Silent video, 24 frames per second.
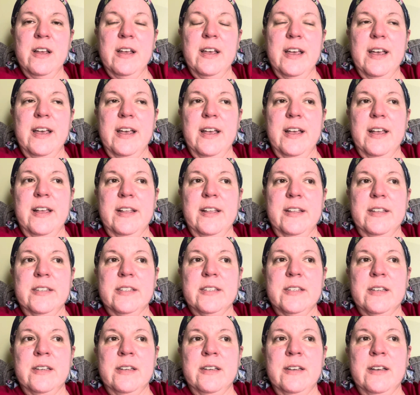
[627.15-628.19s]
and
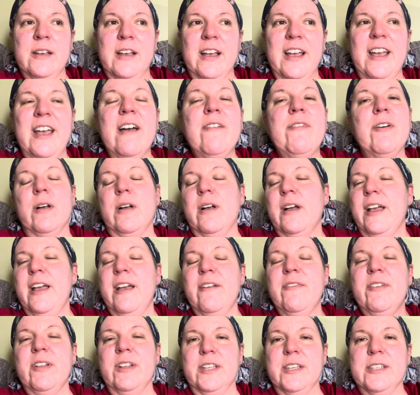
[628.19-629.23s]
I have
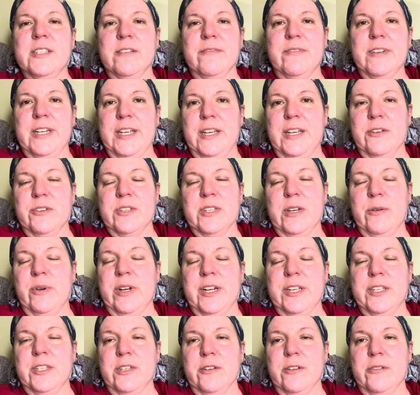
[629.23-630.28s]
a list of videos I
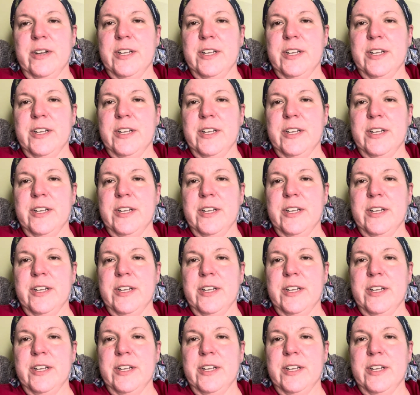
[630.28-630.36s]
want to do.